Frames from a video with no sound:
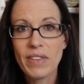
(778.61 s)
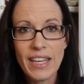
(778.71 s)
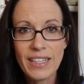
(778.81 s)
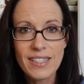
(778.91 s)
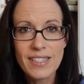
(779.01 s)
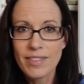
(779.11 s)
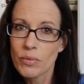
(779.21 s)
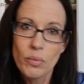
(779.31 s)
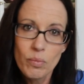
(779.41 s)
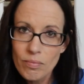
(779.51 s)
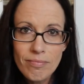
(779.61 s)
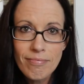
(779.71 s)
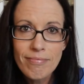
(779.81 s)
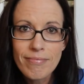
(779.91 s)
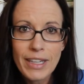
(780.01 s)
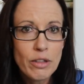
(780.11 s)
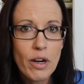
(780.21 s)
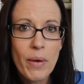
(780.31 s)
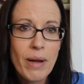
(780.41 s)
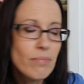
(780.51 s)
Kids, they
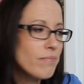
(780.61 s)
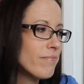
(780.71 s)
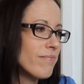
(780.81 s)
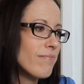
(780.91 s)
grow up.